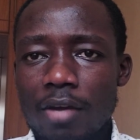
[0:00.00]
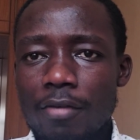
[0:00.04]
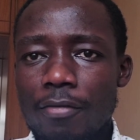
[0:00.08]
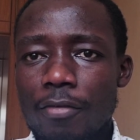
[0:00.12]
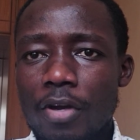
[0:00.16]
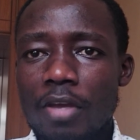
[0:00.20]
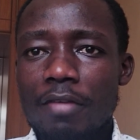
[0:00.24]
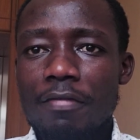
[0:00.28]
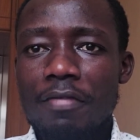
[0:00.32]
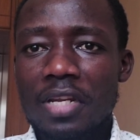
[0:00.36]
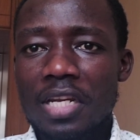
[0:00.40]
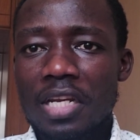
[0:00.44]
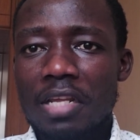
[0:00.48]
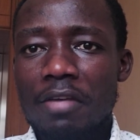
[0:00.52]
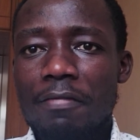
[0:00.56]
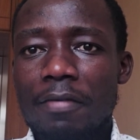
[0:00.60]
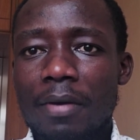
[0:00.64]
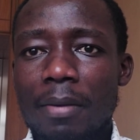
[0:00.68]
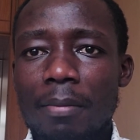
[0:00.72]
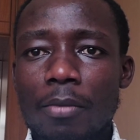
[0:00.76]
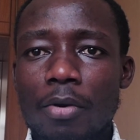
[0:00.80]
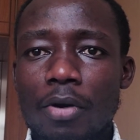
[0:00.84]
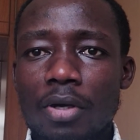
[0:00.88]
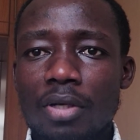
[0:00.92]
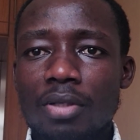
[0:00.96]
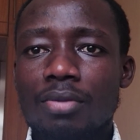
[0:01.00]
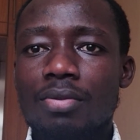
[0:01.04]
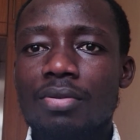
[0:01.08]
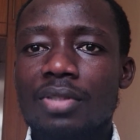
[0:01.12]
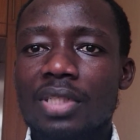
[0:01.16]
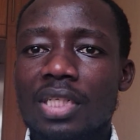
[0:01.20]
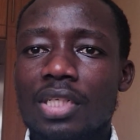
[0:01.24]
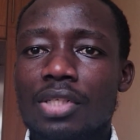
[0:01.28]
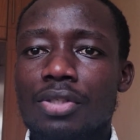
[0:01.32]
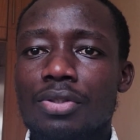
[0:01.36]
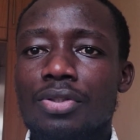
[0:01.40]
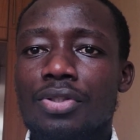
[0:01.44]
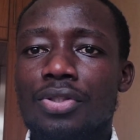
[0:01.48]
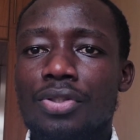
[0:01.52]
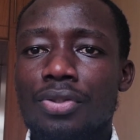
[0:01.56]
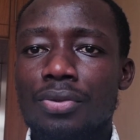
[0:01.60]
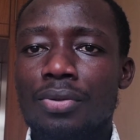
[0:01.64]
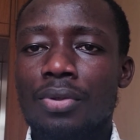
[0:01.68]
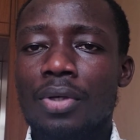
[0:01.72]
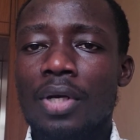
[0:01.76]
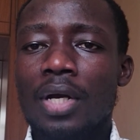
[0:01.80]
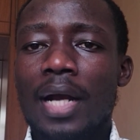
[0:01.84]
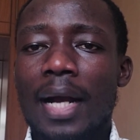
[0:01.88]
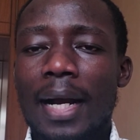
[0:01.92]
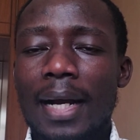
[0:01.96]
even if I'm going to recruit you
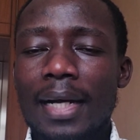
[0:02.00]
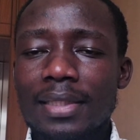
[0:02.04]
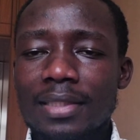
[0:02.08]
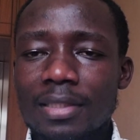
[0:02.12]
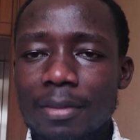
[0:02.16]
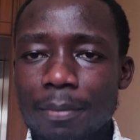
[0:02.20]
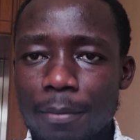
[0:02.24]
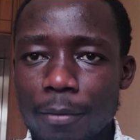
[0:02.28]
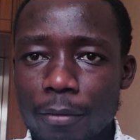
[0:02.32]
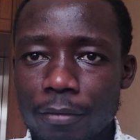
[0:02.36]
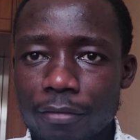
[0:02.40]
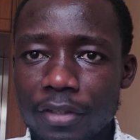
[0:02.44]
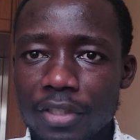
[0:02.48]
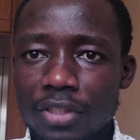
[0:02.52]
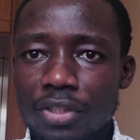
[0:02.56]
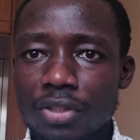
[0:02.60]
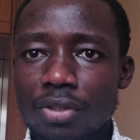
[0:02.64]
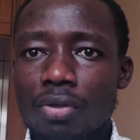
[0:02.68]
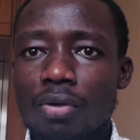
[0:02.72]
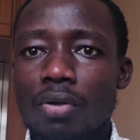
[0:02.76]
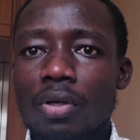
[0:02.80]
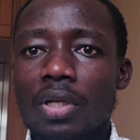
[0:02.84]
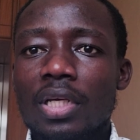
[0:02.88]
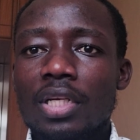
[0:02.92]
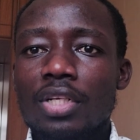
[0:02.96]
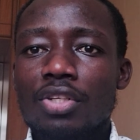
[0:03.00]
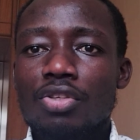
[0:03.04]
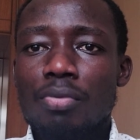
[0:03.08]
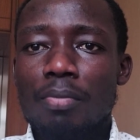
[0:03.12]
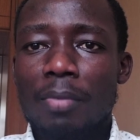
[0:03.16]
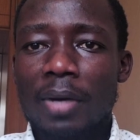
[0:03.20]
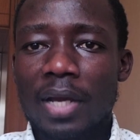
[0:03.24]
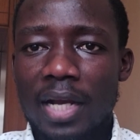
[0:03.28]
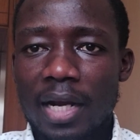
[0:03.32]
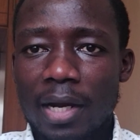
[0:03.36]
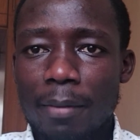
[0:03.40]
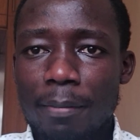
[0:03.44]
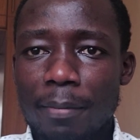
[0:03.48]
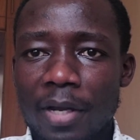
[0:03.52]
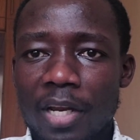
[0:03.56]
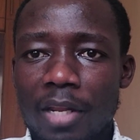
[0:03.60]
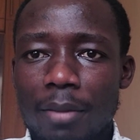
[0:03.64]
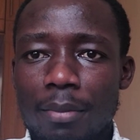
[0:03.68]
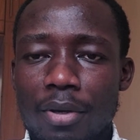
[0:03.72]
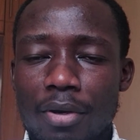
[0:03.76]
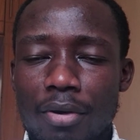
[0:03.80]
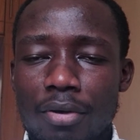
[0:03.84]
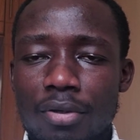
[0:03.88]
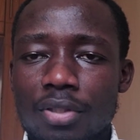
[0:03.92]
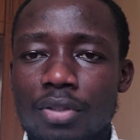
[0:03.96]
as a professional into my company
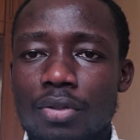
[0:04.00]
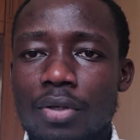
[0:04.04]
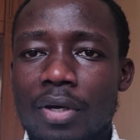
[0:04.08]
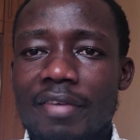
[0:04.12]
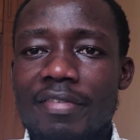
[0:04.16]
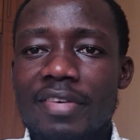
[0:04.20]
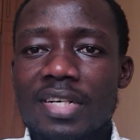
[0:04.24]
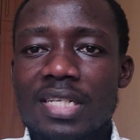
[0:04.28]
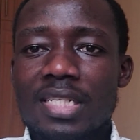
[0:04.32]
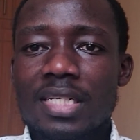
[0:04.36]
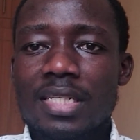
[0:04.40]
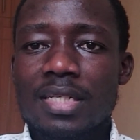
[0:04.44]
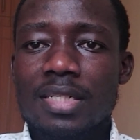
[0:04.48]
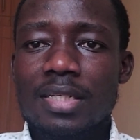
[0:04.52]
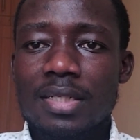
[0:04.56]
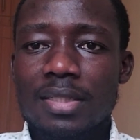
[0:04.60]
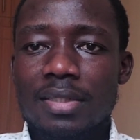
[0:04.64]
because you have an interest,